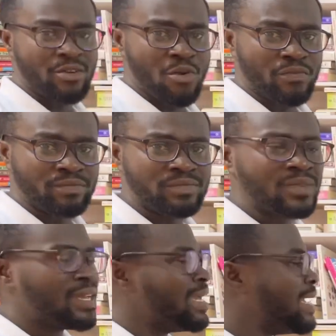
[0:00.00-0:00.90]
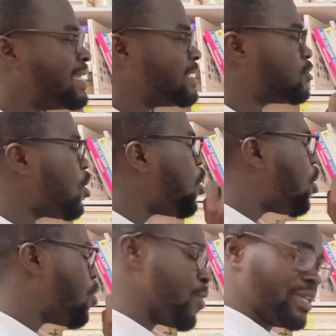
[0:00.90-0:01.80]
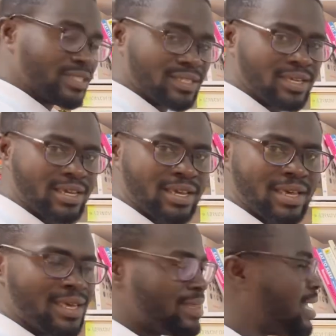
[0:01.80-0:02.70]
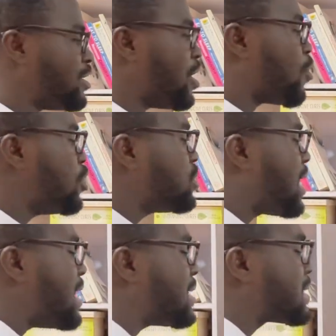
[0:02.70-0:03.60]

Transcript: off. It is not always that you are going to get this